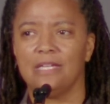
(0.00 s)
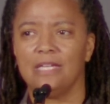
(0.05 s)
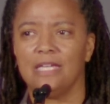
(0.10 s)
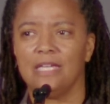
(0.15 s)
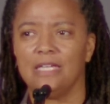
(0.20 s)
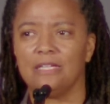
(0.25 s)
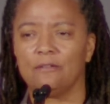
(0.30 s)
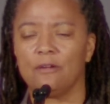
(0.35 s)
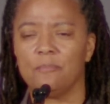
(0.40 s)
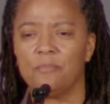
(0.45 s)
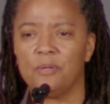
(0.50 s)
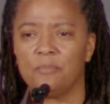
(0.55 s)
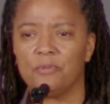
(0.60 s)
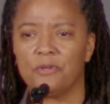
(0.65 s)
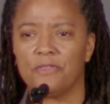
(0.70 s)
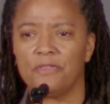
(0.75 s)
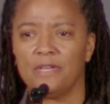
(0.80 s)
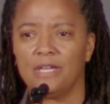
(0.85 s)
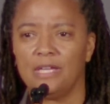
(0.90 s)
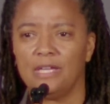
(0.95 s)
And I remember
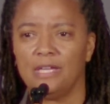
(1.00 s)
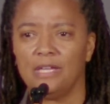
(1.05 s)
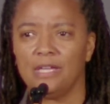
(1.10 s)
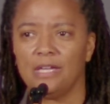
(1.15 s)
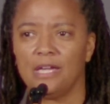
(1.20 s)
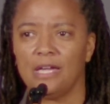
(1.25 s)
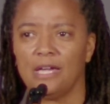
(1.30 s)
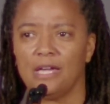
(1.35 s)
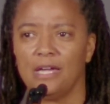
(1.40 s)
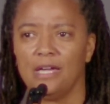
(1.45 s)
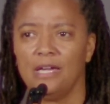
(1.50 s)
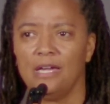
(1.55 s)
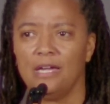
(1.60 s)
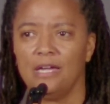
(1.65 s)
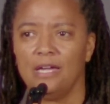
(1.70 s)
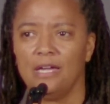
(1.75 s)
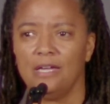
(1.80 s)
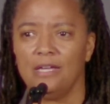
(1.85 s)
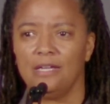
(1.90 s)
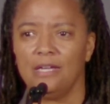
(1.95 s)
thinking,
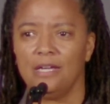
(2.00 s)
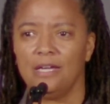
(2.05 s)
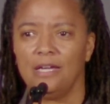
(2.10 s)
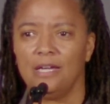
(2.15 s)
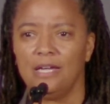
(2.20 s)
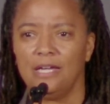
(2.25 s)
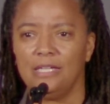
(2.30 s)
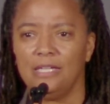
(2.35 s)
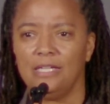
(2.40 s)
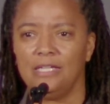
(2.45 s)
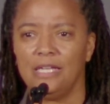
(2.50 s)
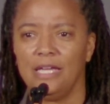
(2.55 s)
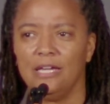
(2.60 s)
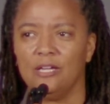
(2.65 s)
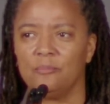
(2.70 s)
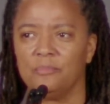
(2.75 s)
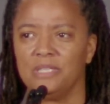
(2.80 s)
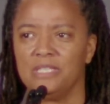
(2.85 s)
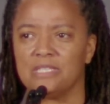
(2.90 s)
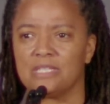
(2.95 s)
I need to
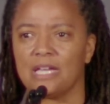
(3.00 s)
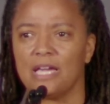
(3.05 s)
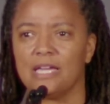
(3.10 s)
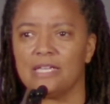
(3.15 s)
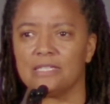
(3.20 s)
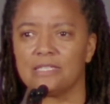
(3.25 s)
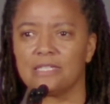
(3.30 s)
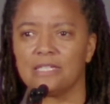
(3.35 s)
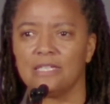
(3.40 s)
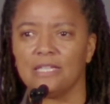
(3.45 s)
help these guys.